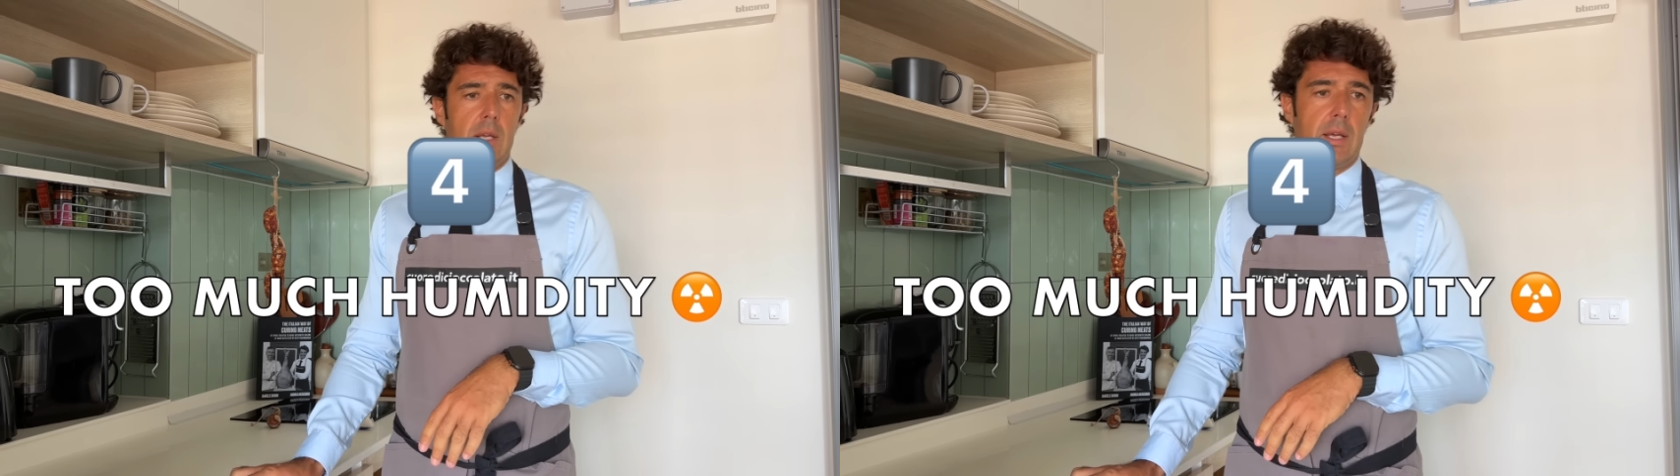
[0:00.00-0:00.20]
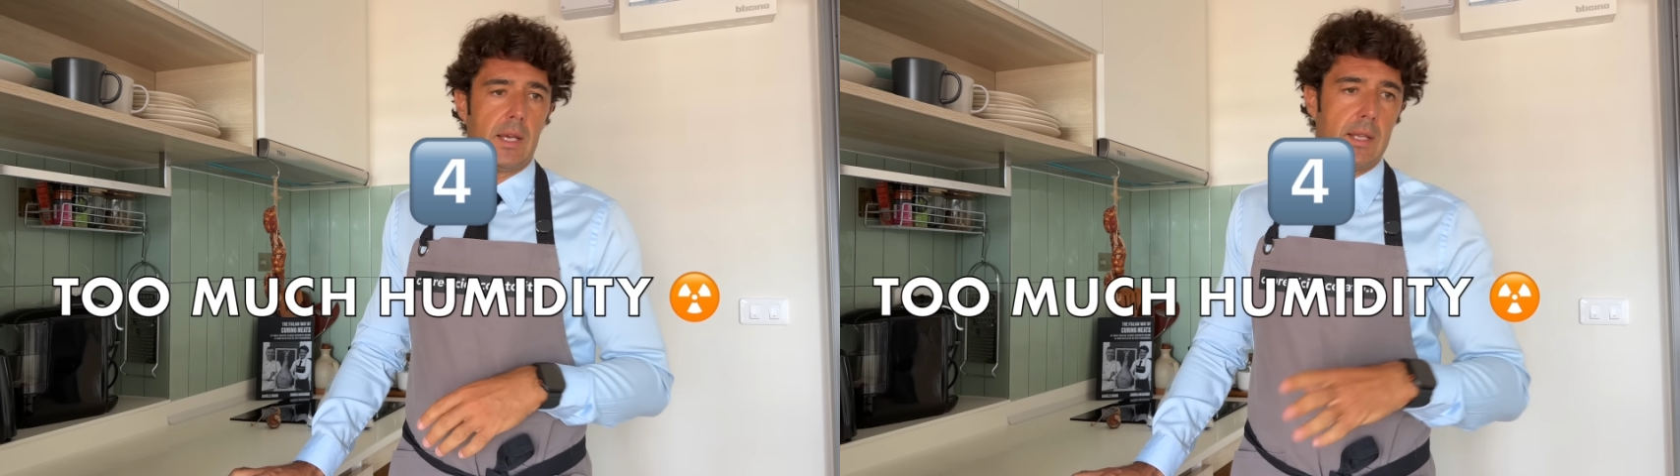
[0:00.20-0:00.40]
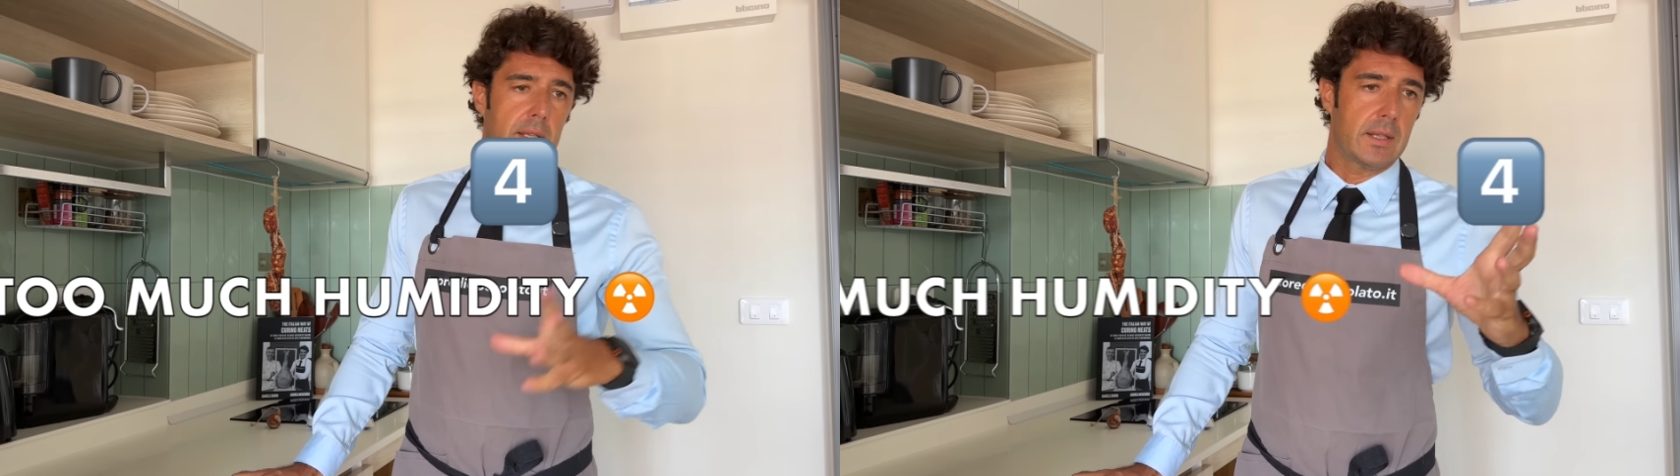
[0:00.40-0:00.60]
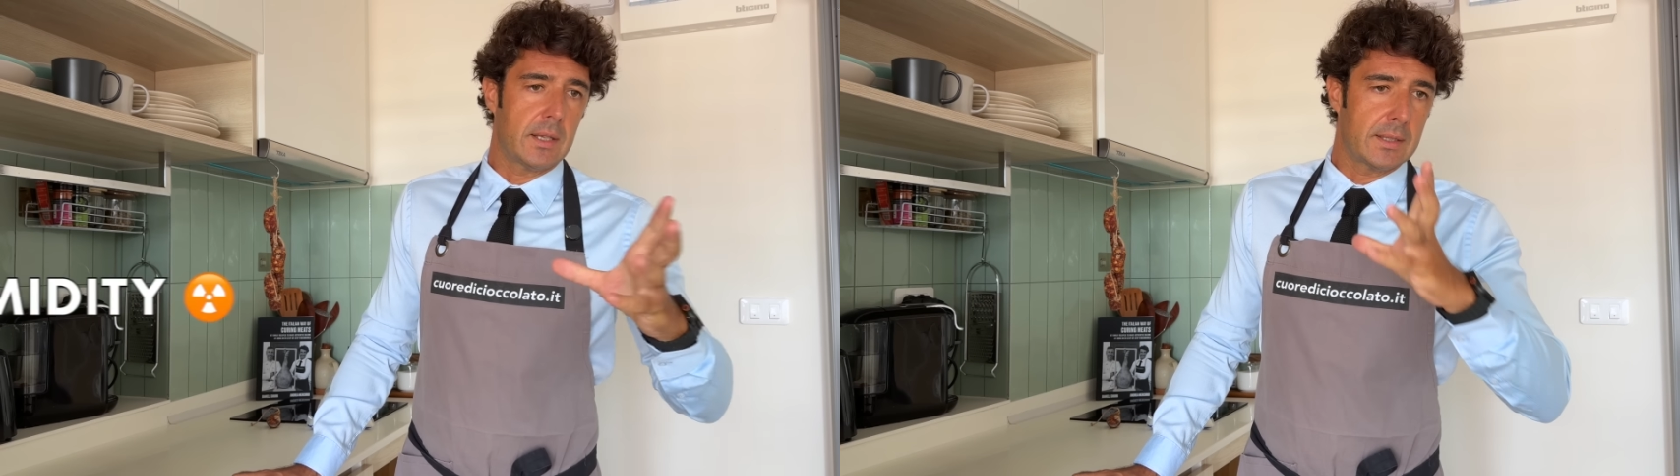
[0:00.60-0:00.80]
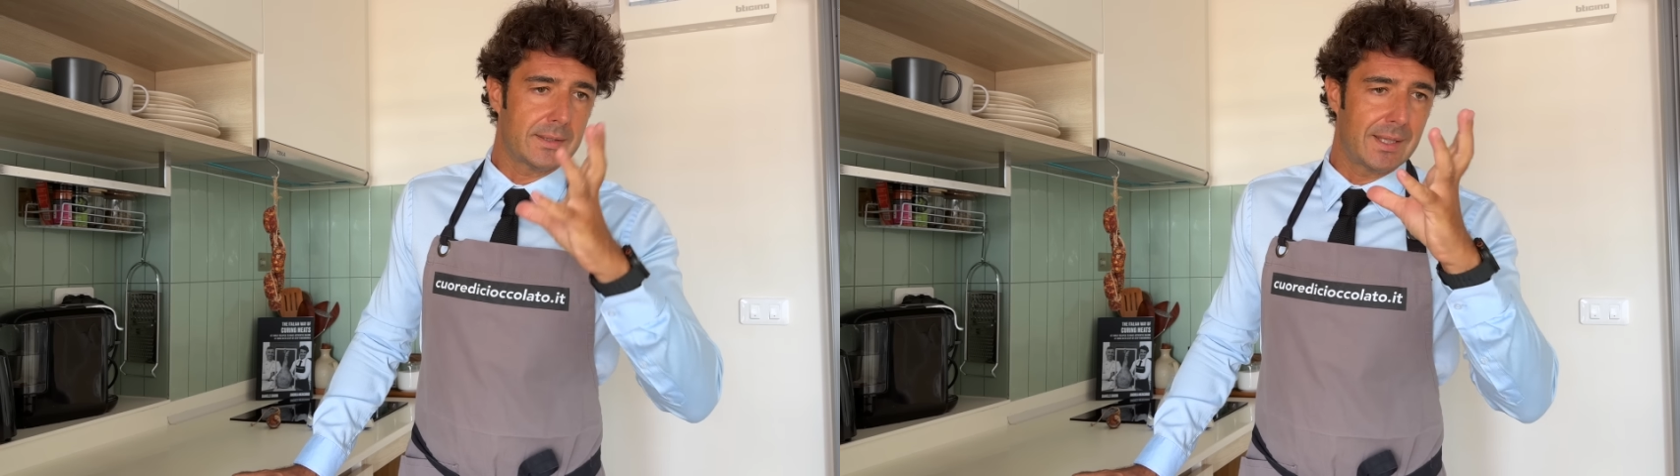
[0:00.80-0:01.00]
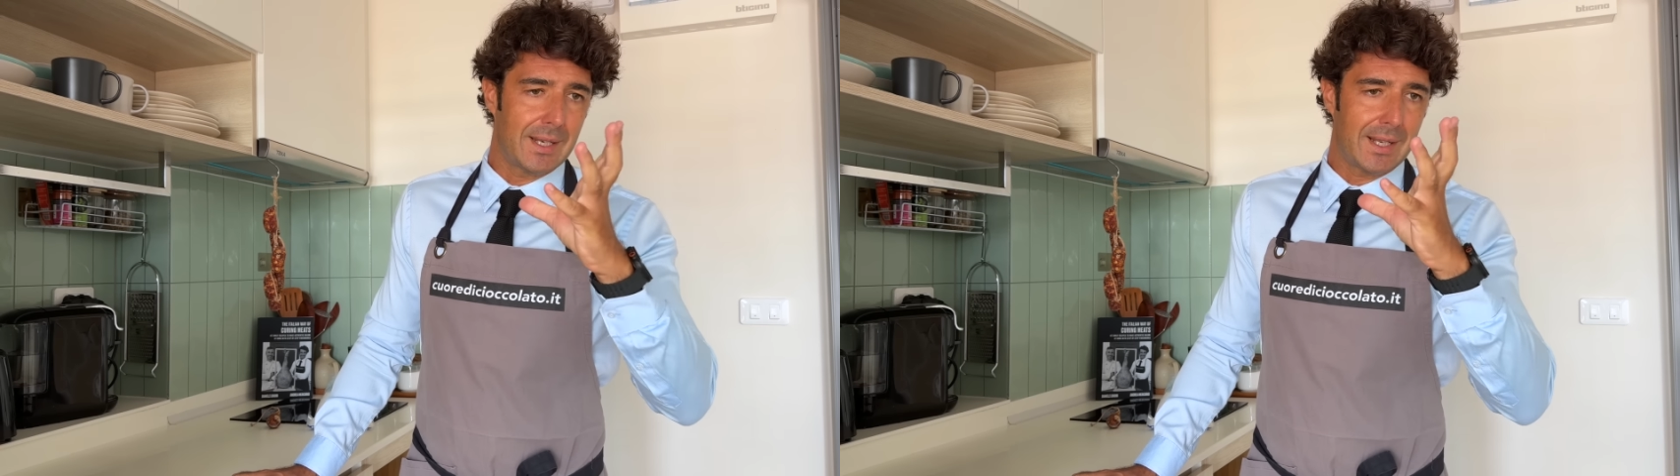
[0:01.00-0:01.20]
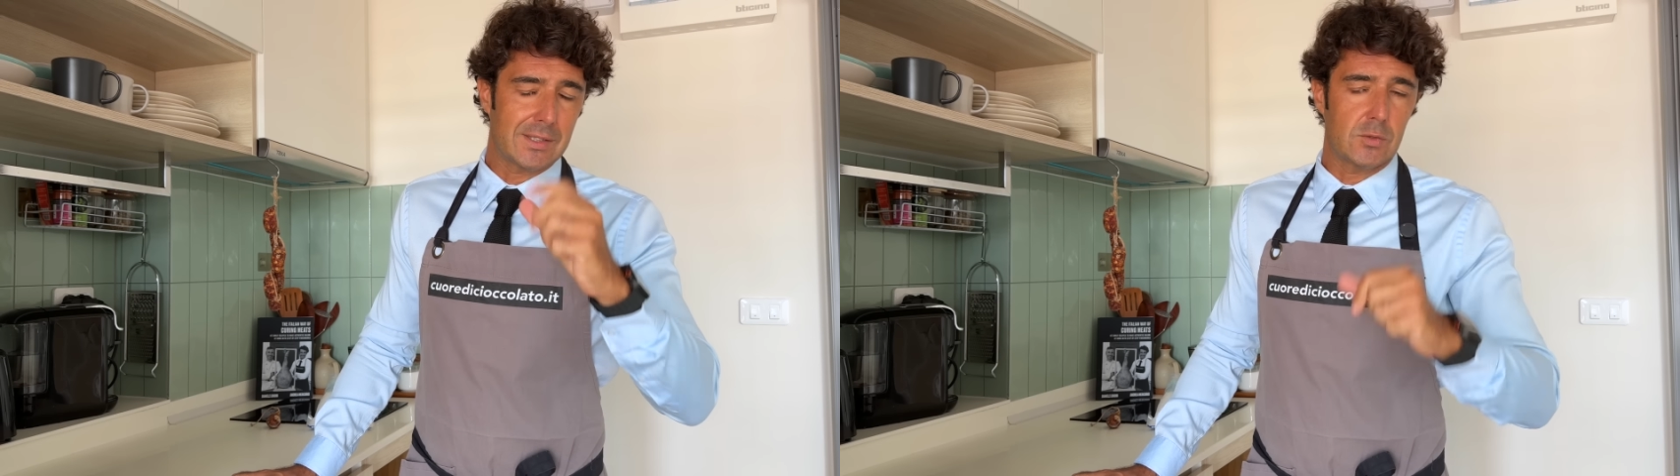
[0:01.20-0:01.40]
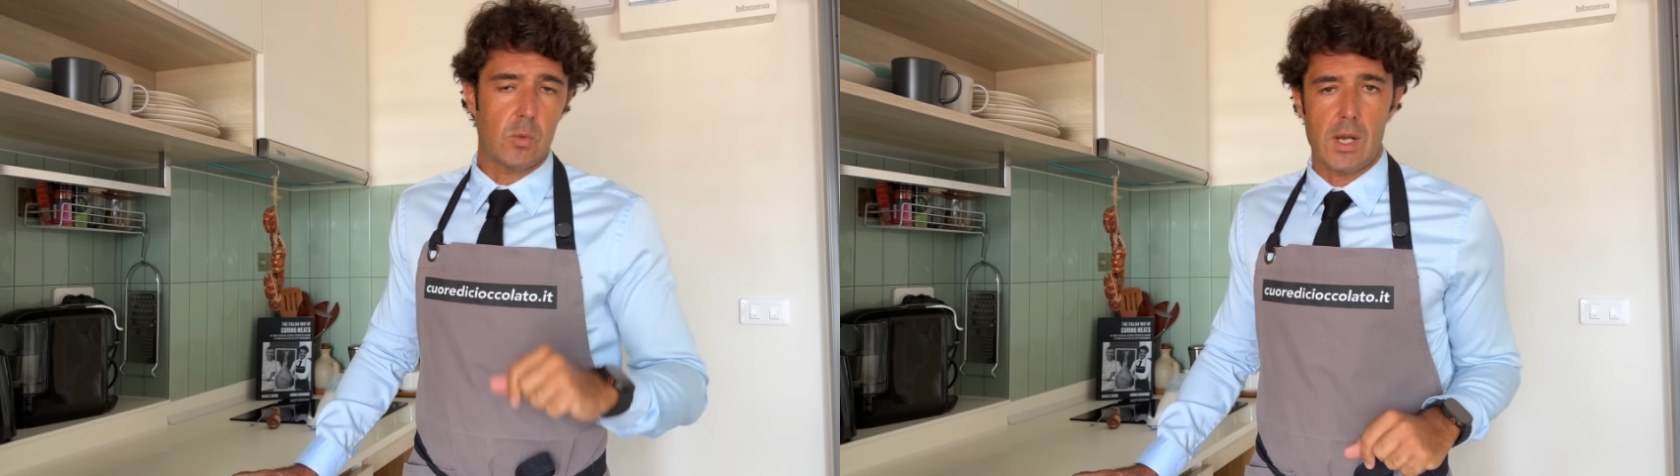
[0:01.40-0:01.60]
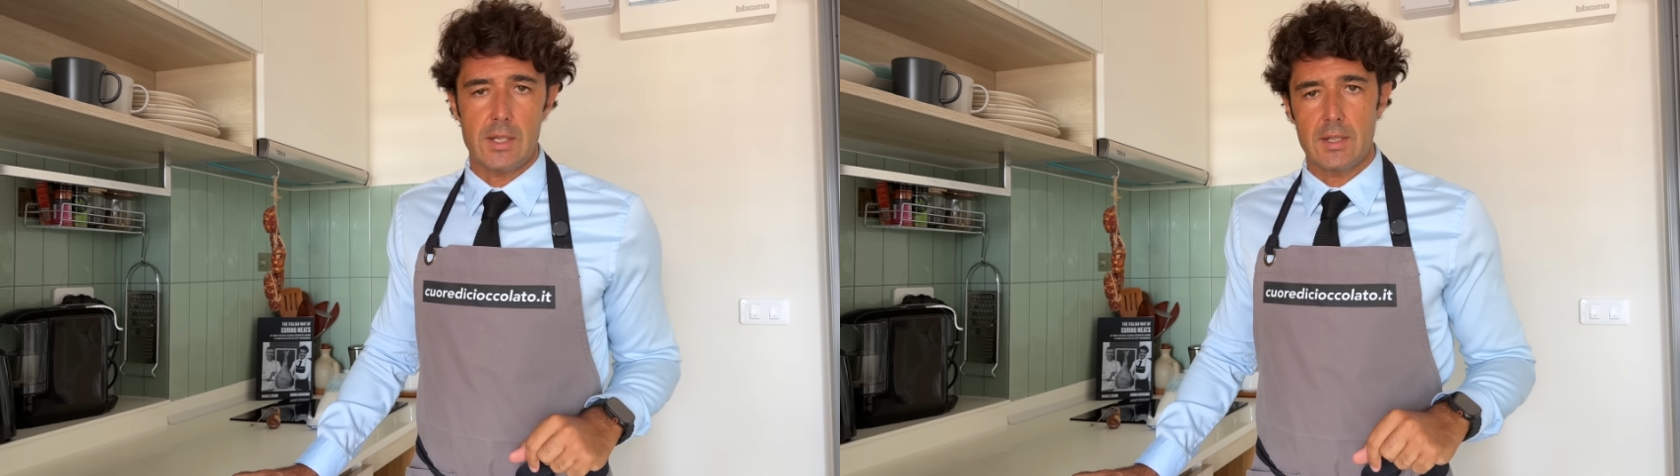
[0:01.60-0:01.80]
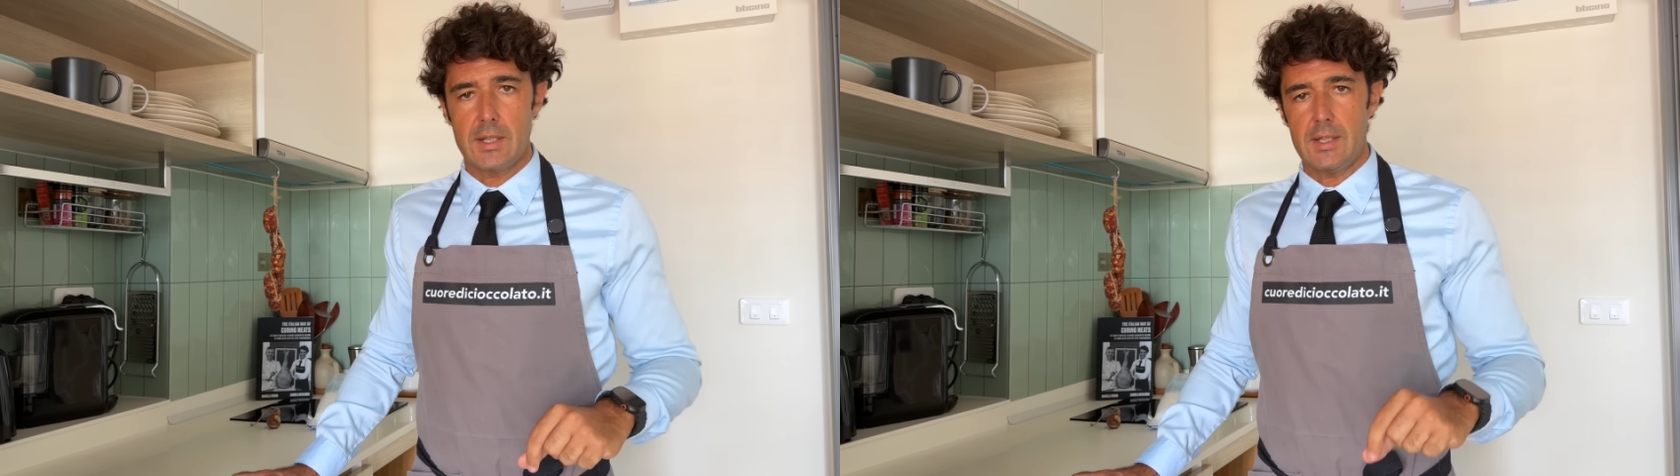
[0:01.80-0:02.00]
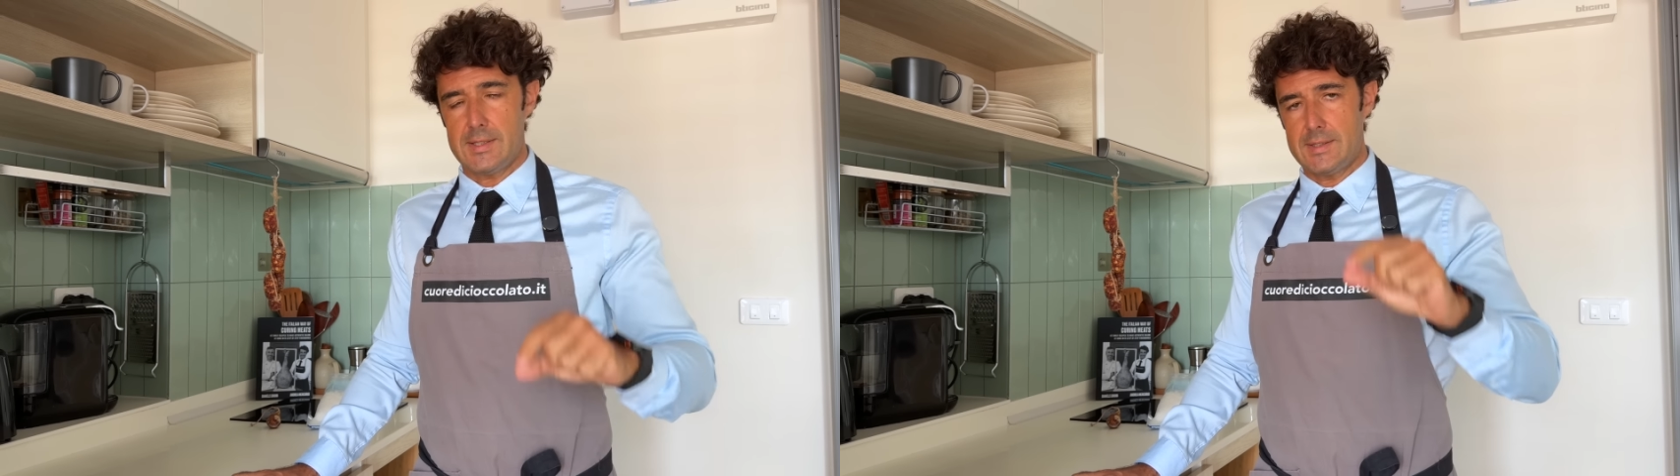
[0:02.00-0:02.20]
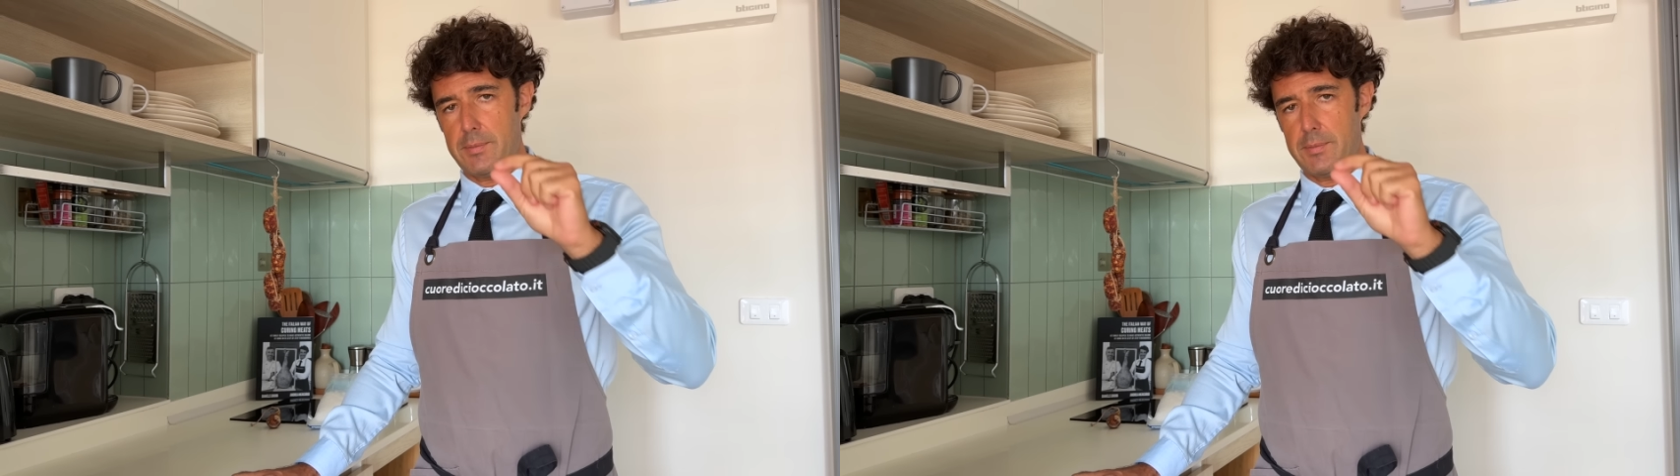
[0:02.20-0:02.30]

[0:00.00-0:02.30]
And the last one is the